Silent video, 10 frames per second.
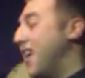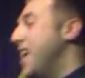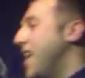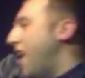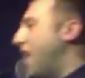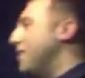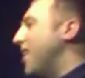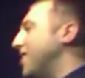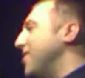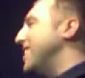
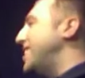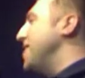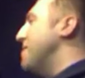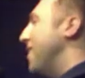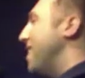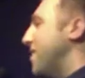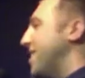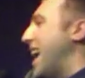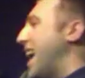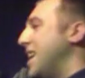I got this email the other
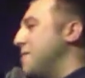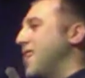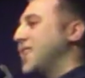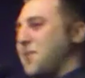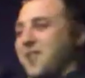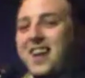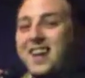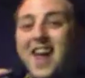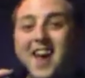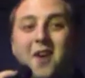day. He works for an
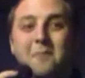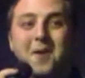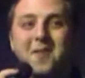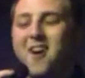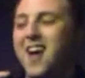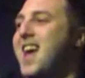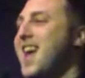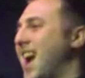internet company, right?